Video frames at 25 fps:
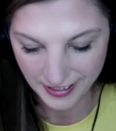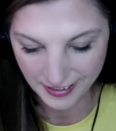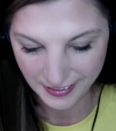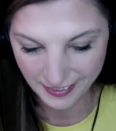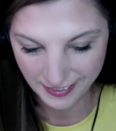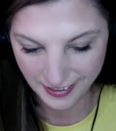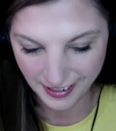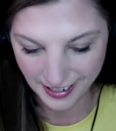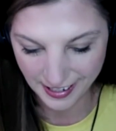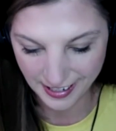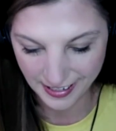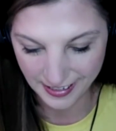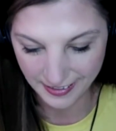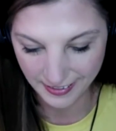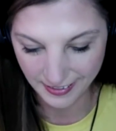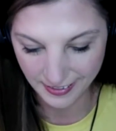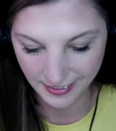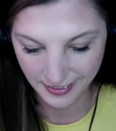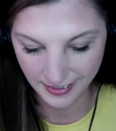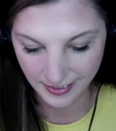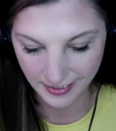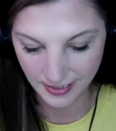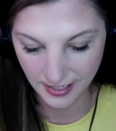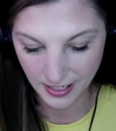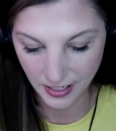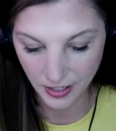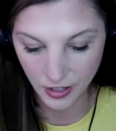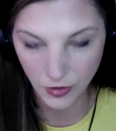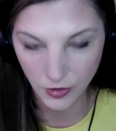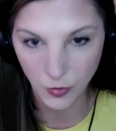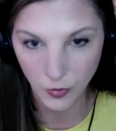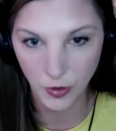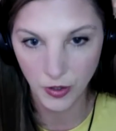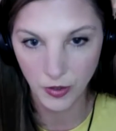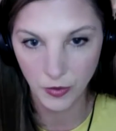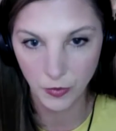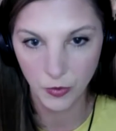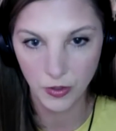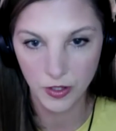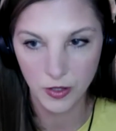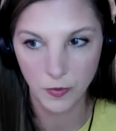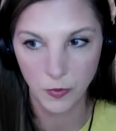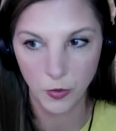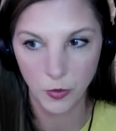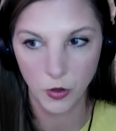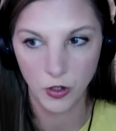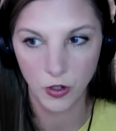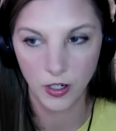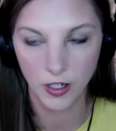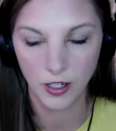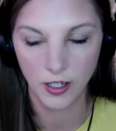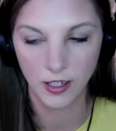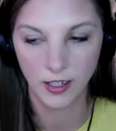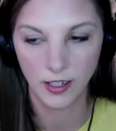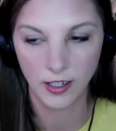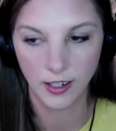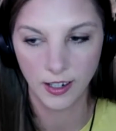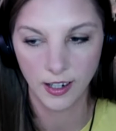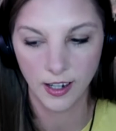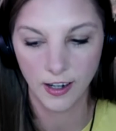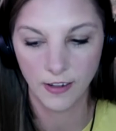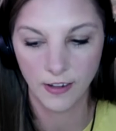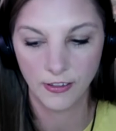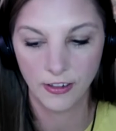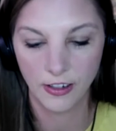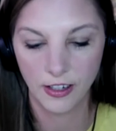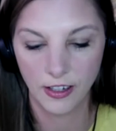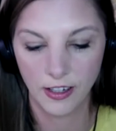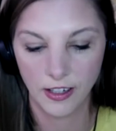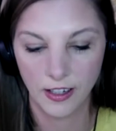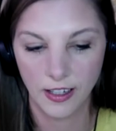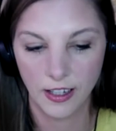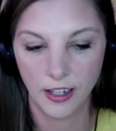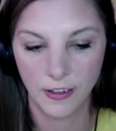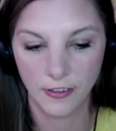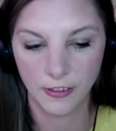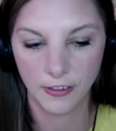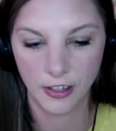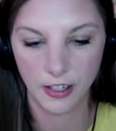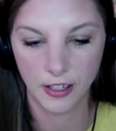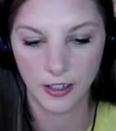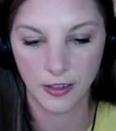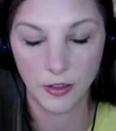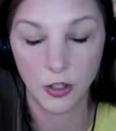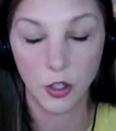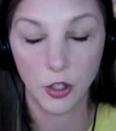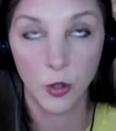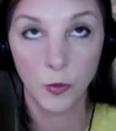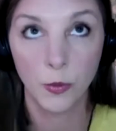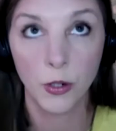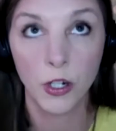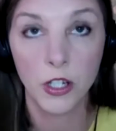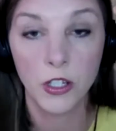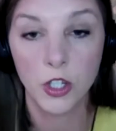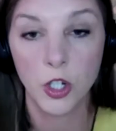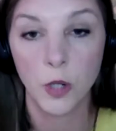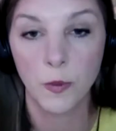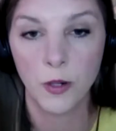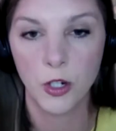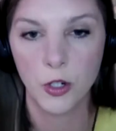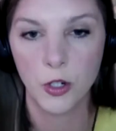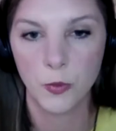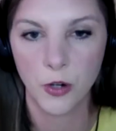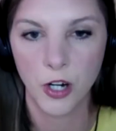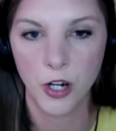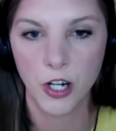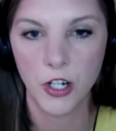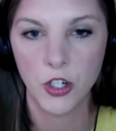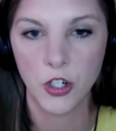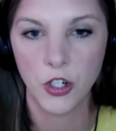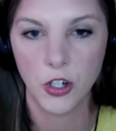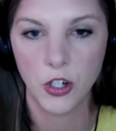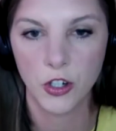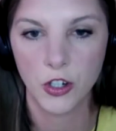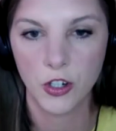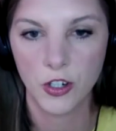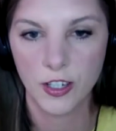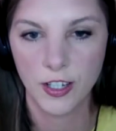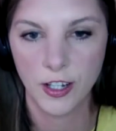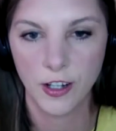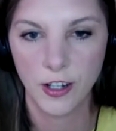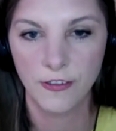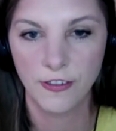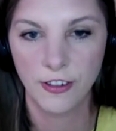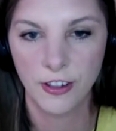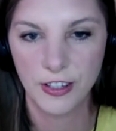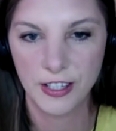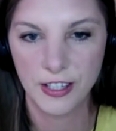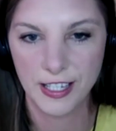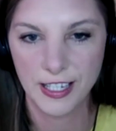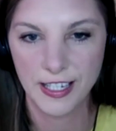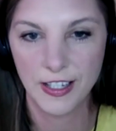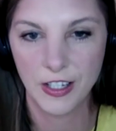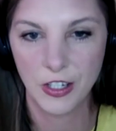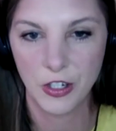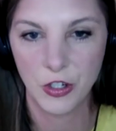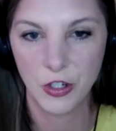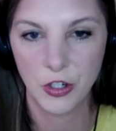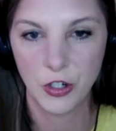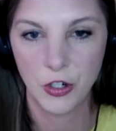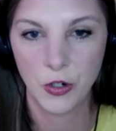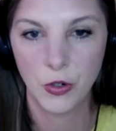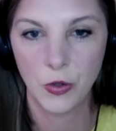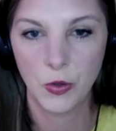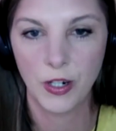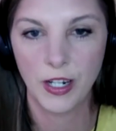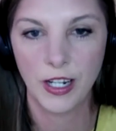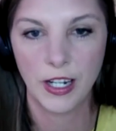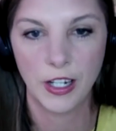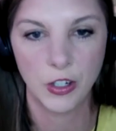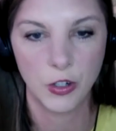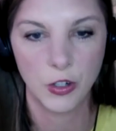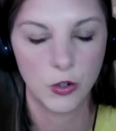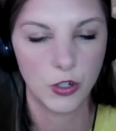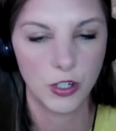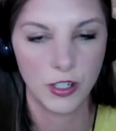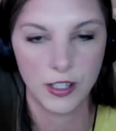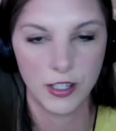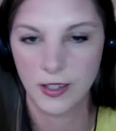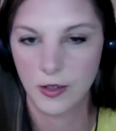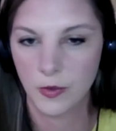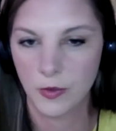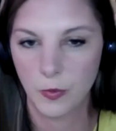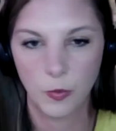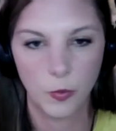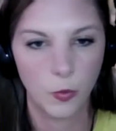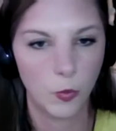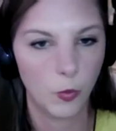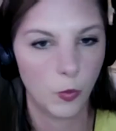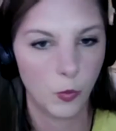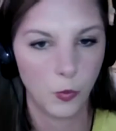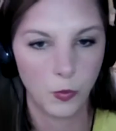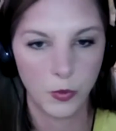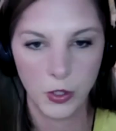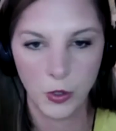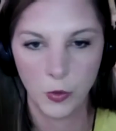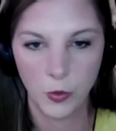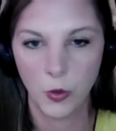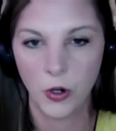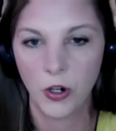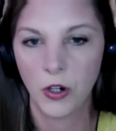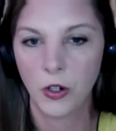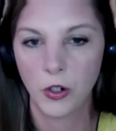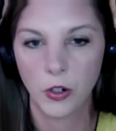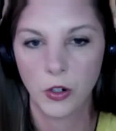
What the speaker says: That this one was more of a you put so much pressure on yourself on season 2, and you weren't